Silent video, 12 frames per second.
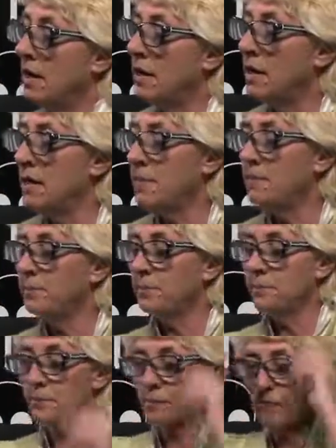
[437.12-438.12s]
I'm
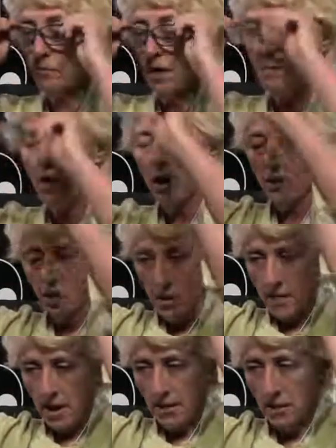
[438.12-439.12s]
not
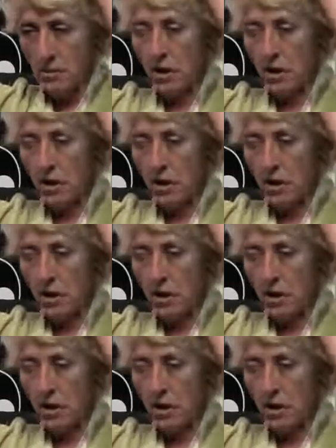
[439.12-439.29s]
sure about the